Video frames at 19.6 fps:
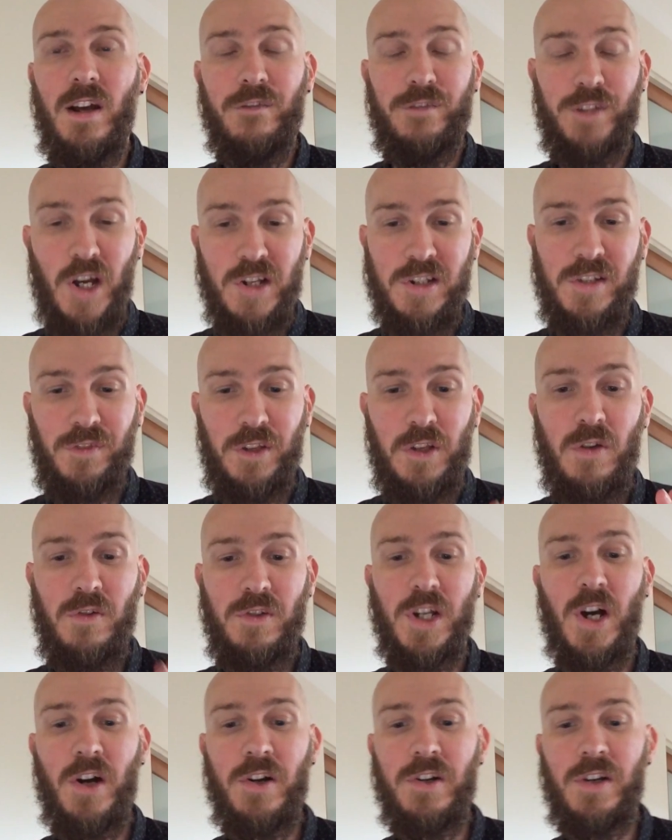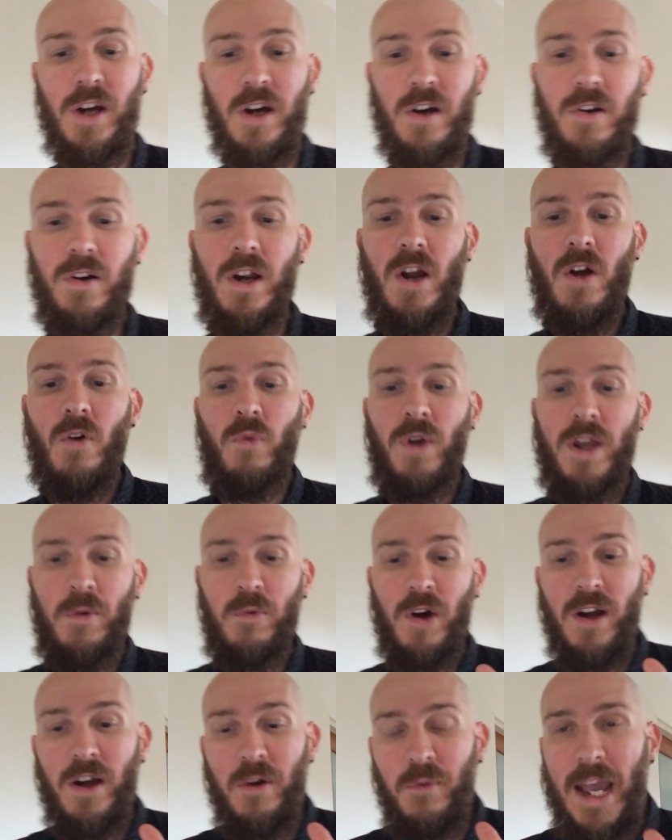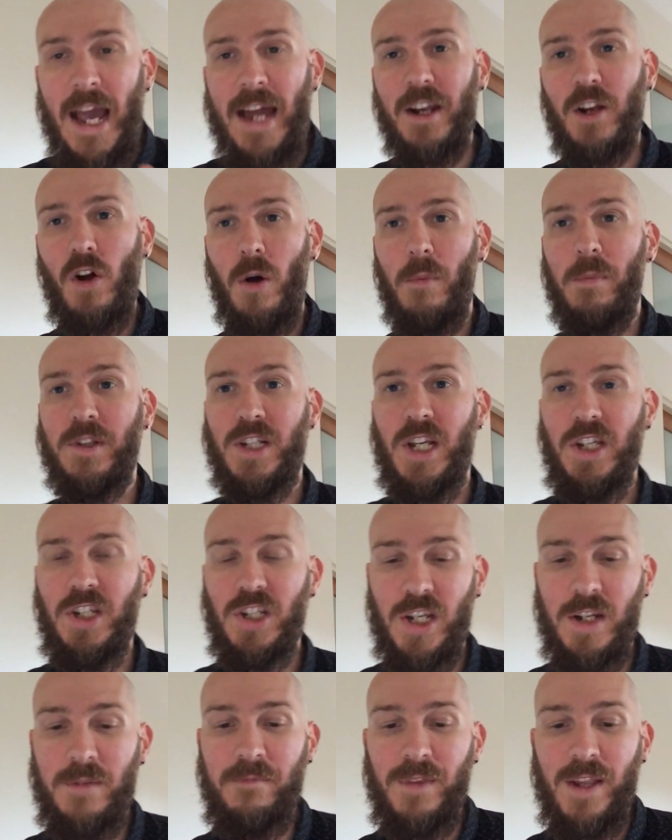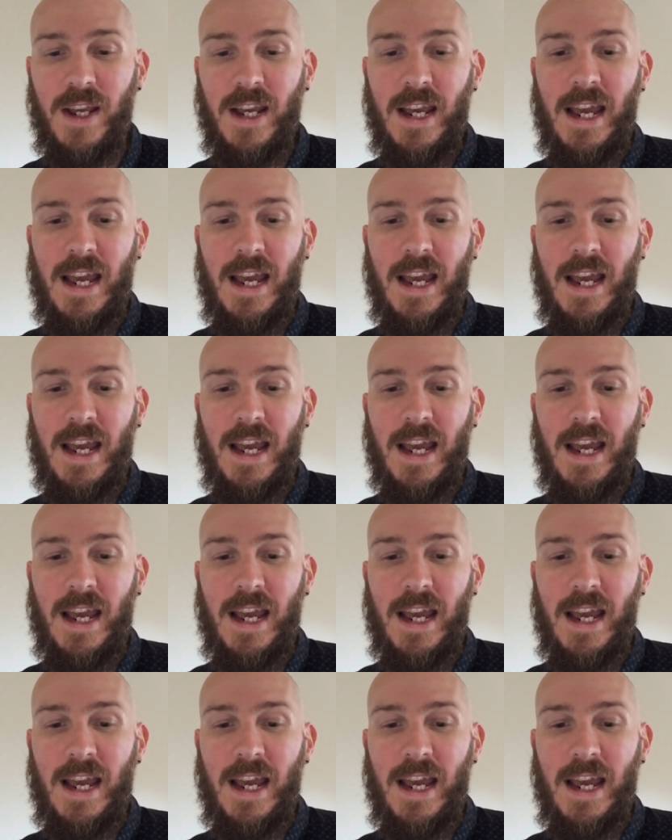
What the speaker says: For those of you who don't know, we had a competition